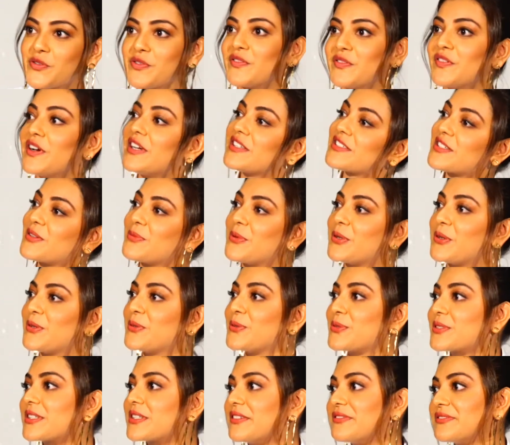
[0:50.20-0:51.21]
fever, I still want to
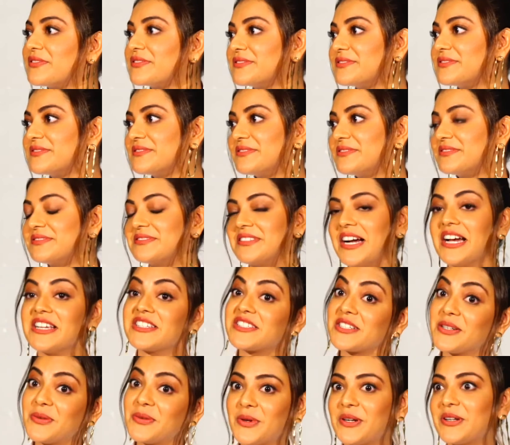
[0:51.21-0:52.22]
do stuff. I
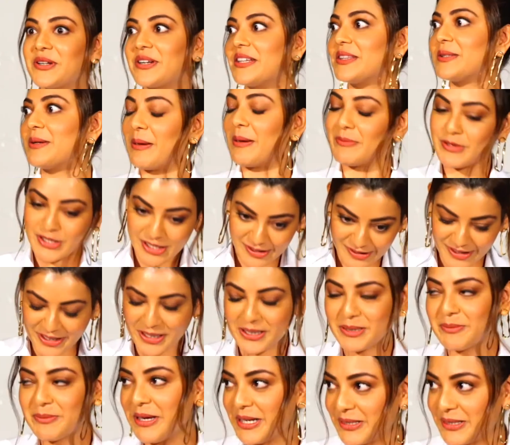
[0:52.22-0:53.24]
still want to run, I'm still running
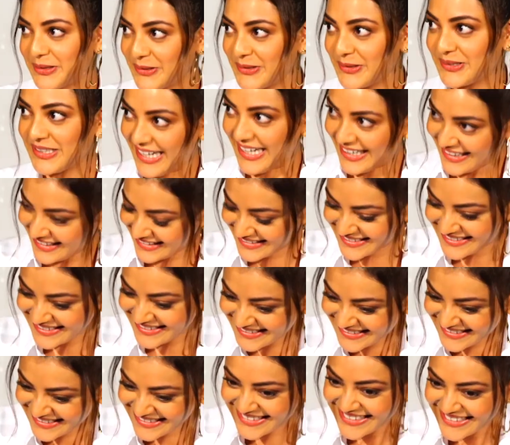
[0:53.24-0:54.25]
the marathon again.
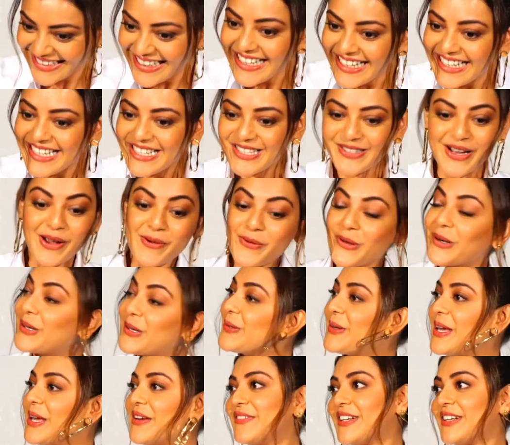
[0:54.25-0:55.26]
So I want to
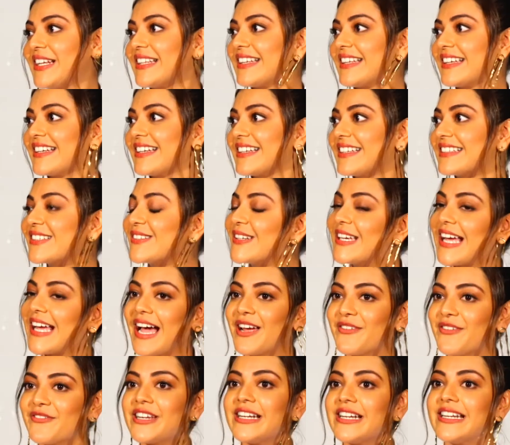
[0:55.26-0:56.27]
do everything. So
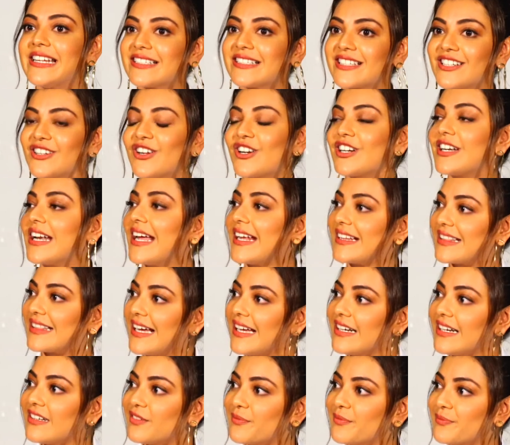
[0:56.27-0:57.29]
I feel he's a lot like
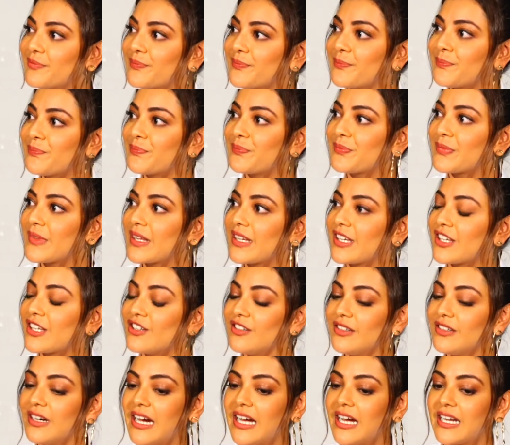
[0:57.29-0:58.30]
that. You
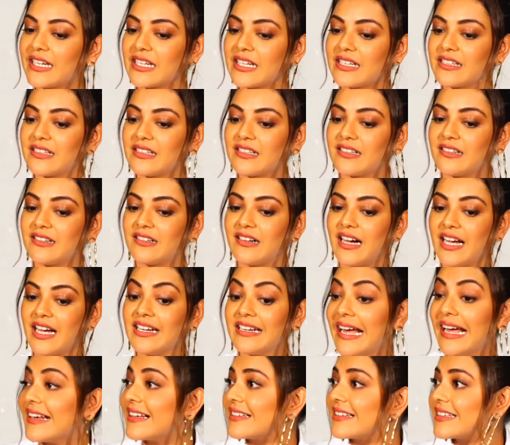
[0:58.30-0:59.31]
know, I can, I
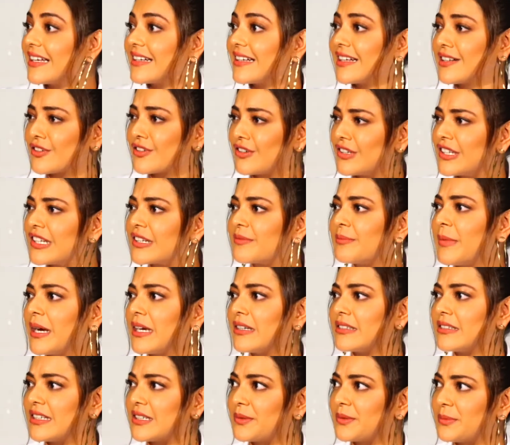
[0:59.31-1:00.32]
like that, I really
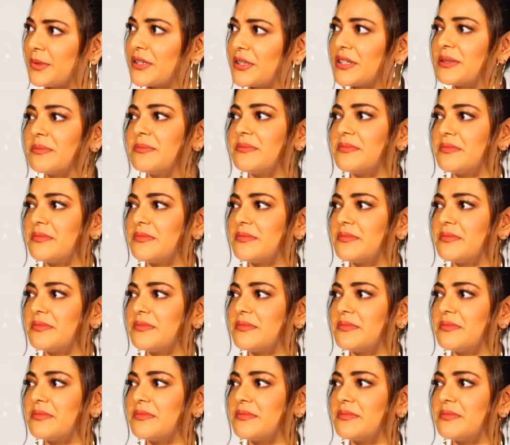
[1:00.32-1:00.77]
admire that about him.